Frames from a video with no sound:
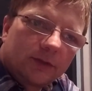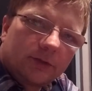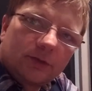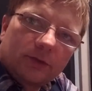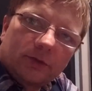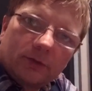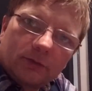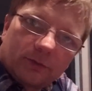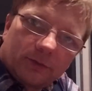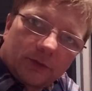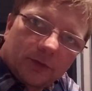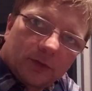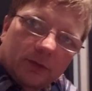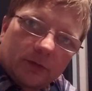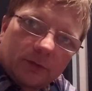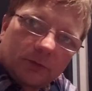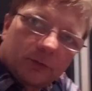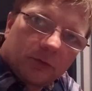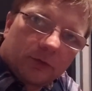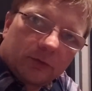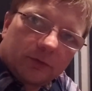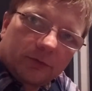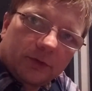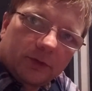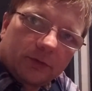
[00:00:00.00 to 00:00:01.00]
You could feel it
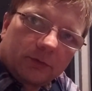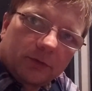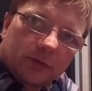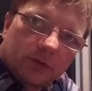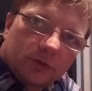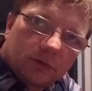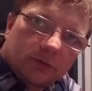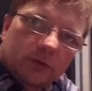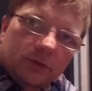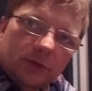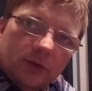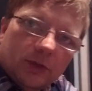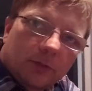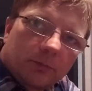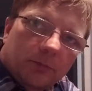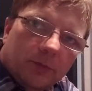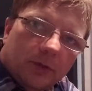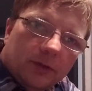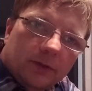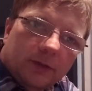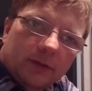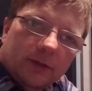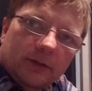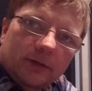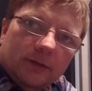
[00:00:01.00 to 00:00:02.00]
moving when you step
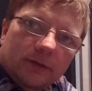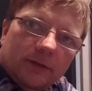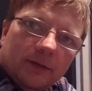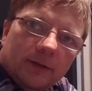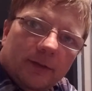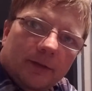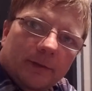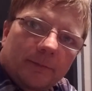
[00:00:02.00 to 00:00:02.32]
on it,